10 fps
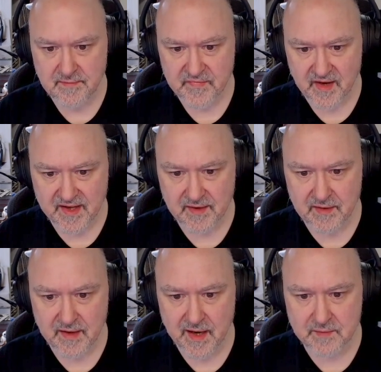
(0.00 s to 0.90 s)
I,
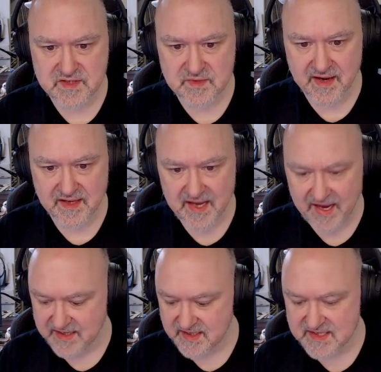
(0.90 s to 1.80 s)
um, to make the
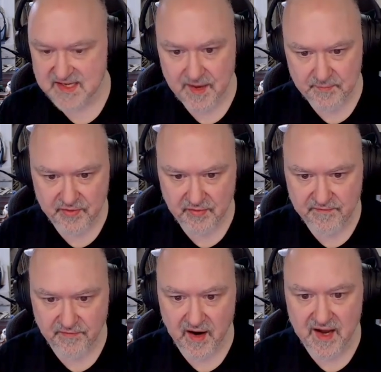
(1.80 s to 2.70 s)
8. This can't be
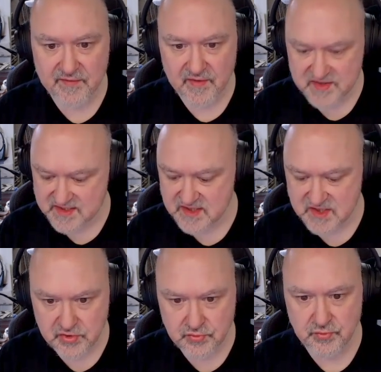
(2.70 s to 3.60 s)
3, 5. This is
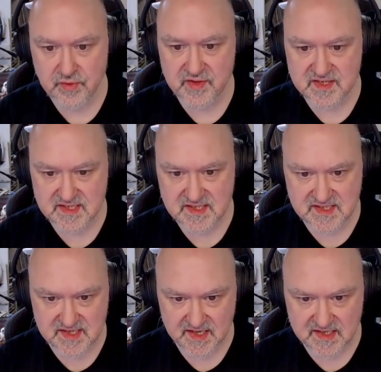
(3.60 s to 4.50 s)
2. This is
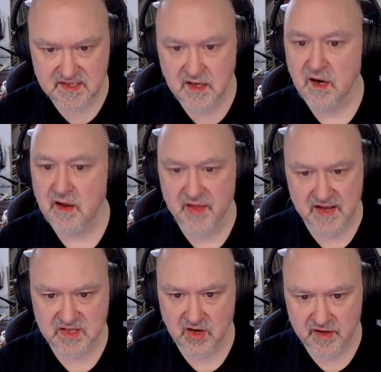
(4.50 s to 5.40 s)
6.
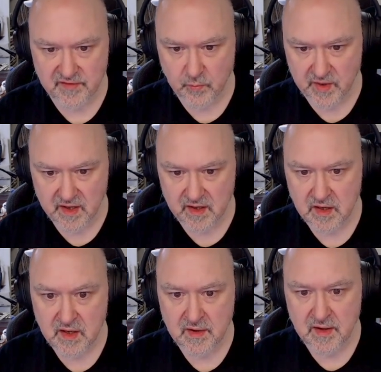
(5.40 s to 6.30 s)
That's kind of weird.
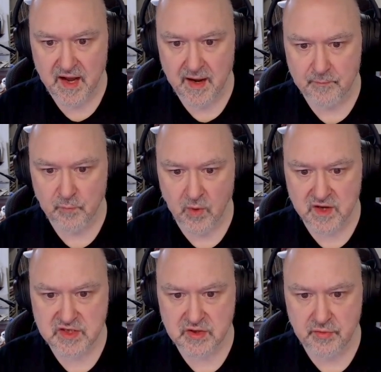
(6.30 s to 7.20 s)
Um,
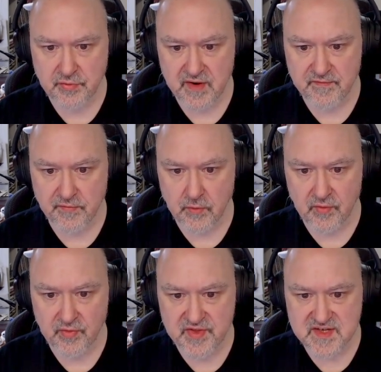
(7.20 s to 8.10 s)
1, 2, 3,
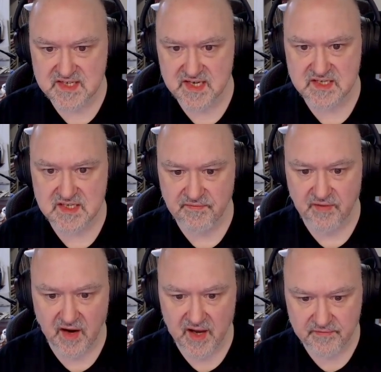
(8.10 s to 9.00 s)
4. This is the
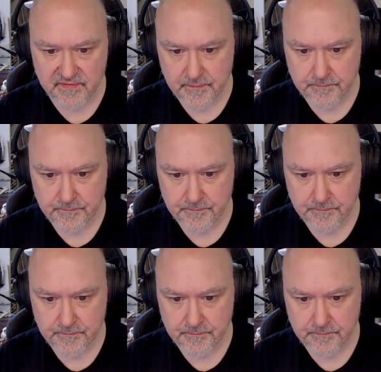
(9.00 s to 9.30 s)
5.